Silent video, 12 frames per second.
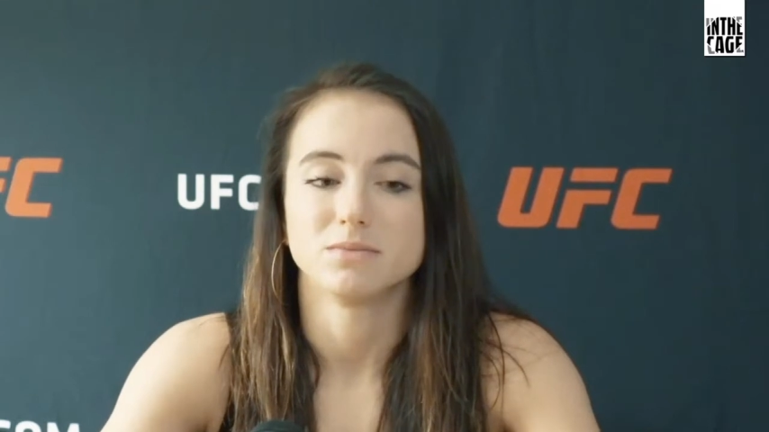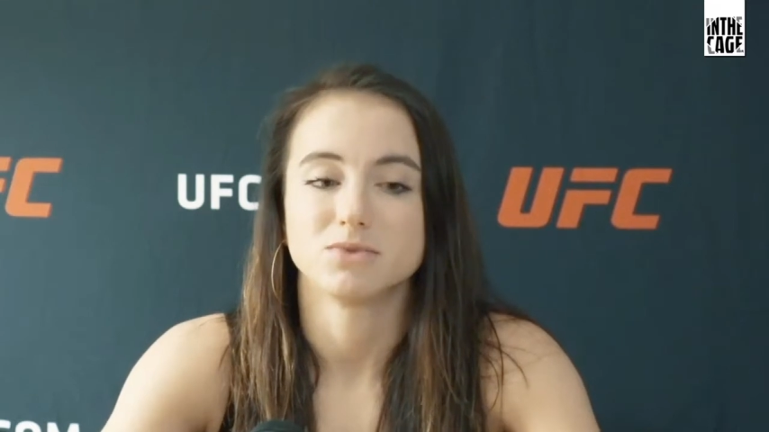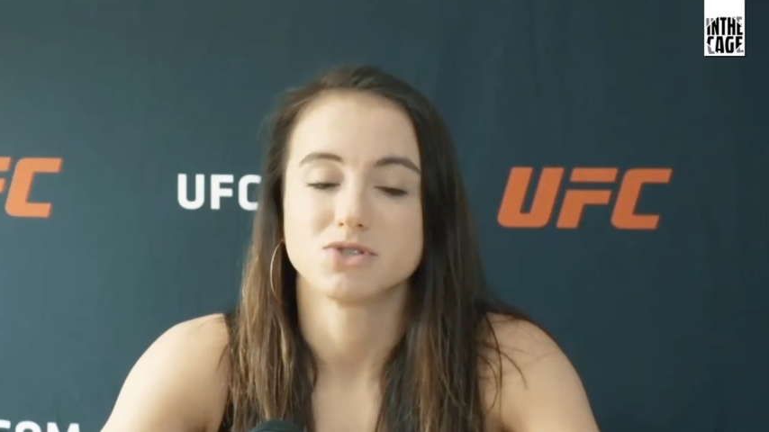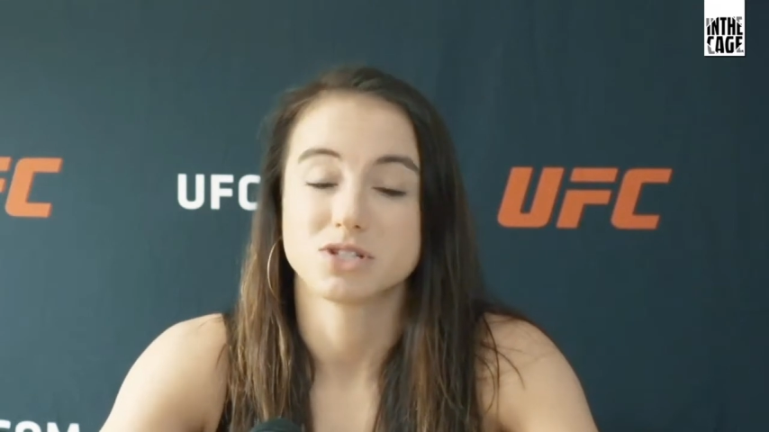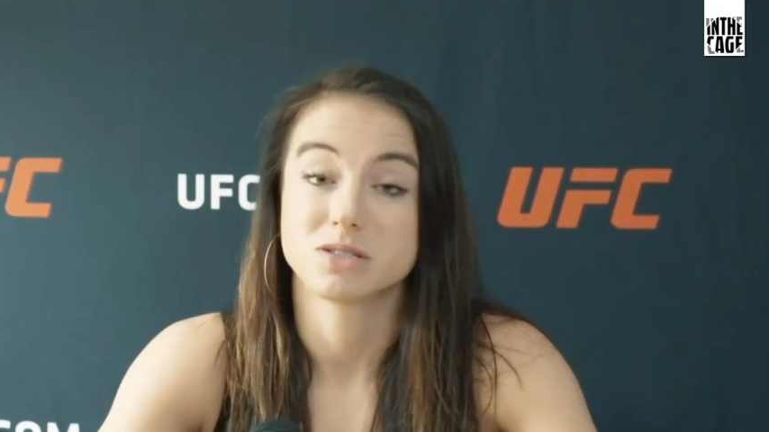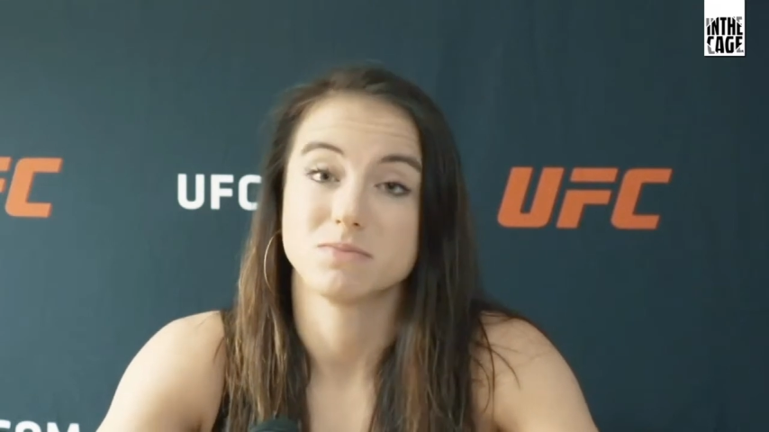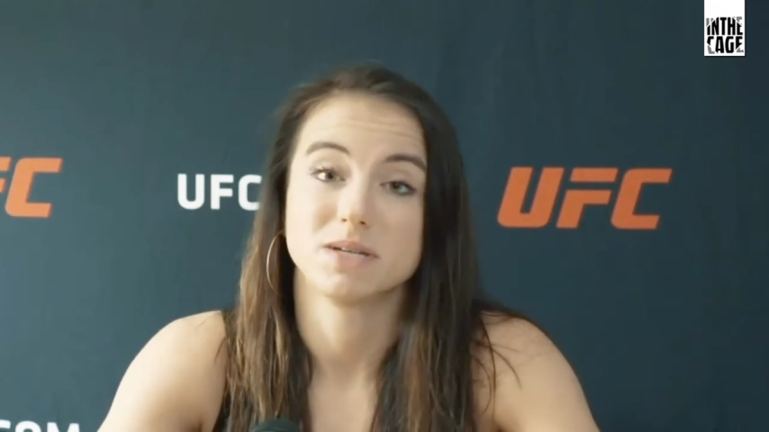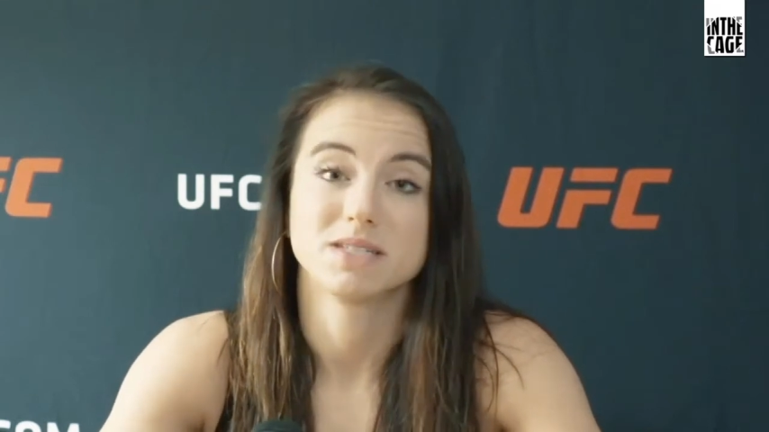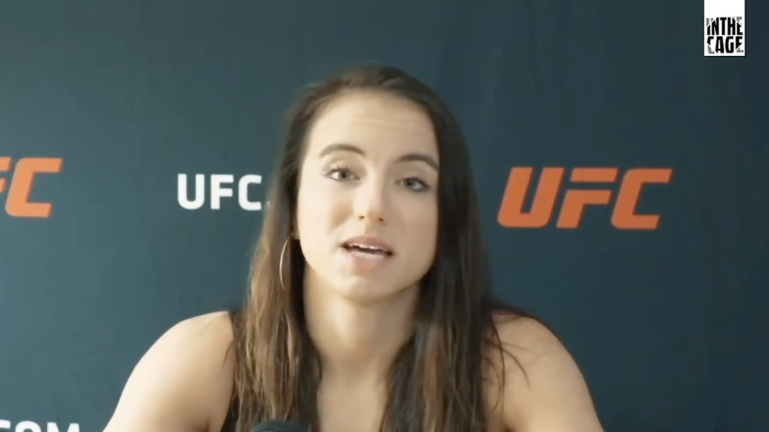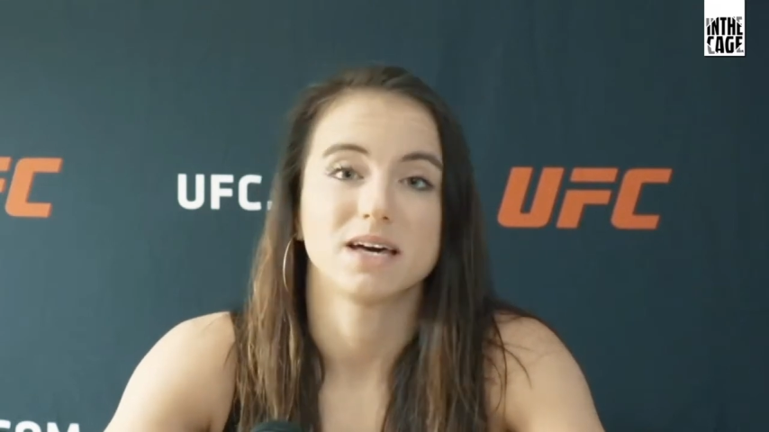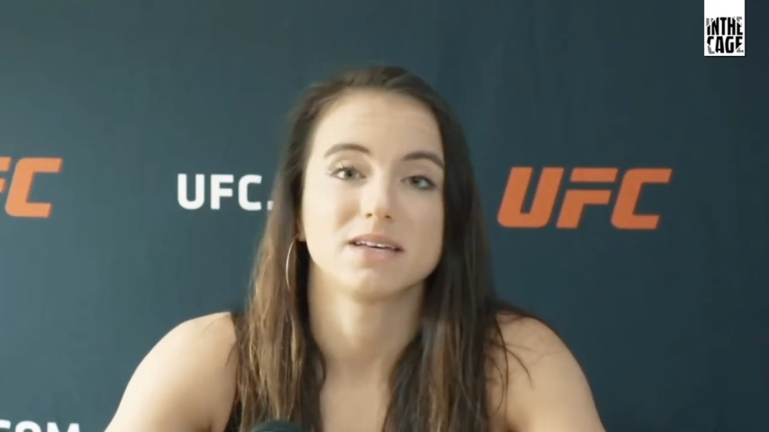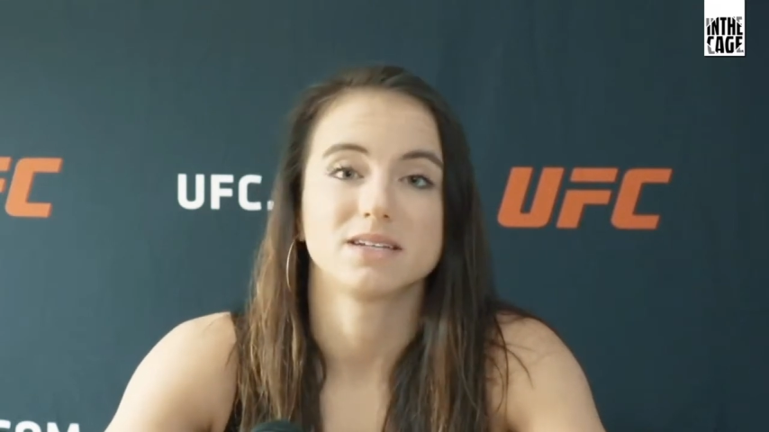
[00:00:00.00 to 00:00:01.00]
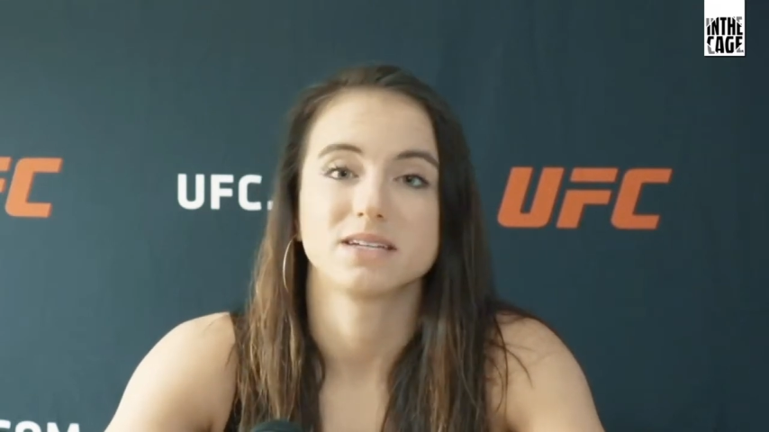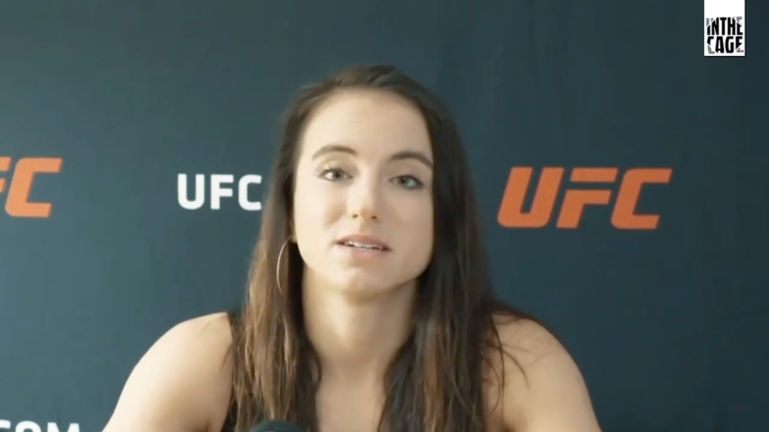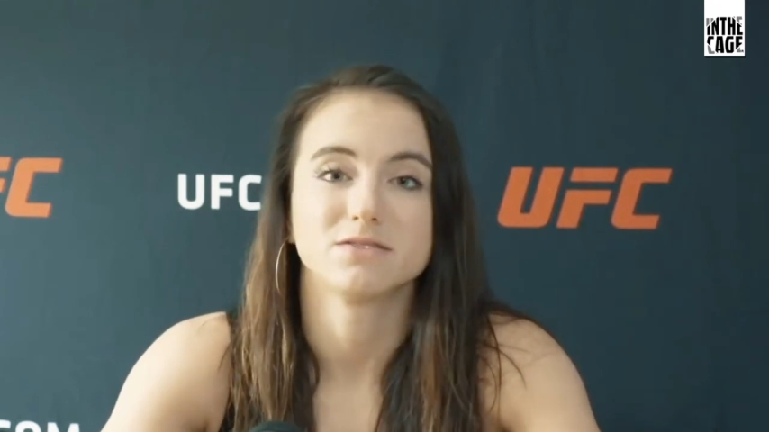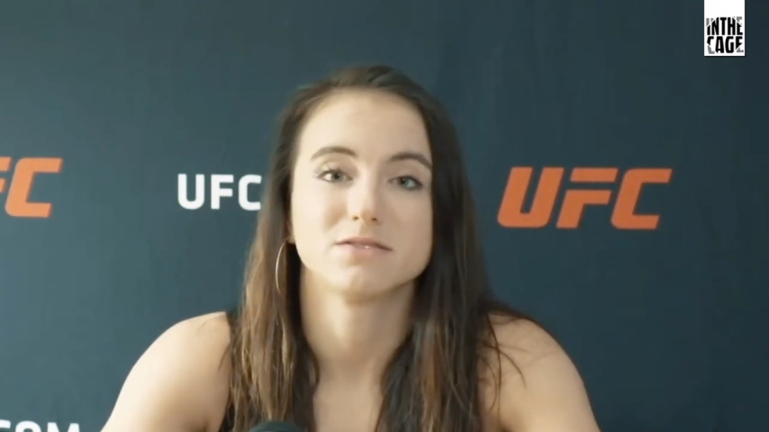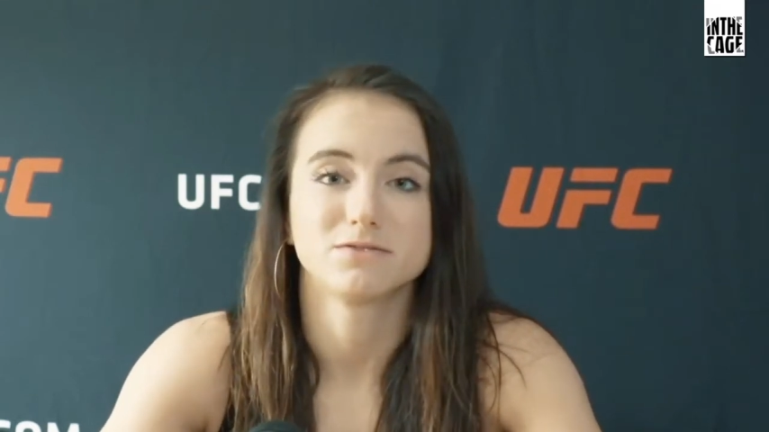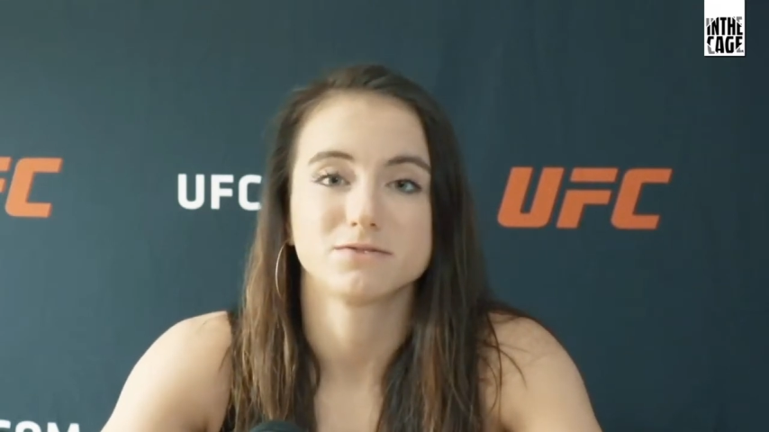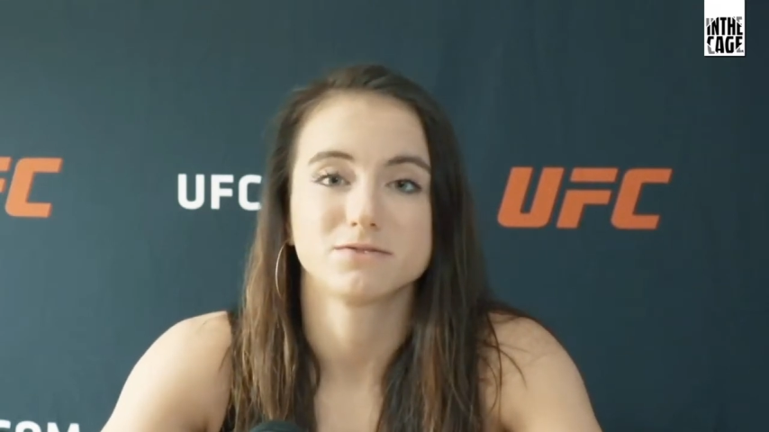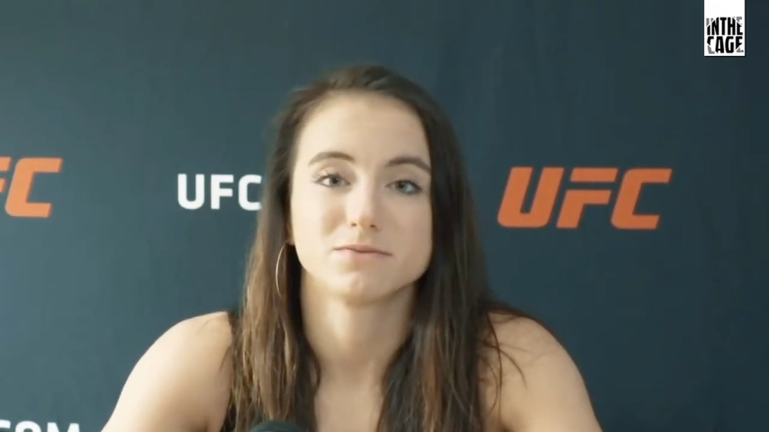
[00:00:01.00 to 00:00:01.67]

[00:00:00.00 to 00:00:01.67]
just mentality of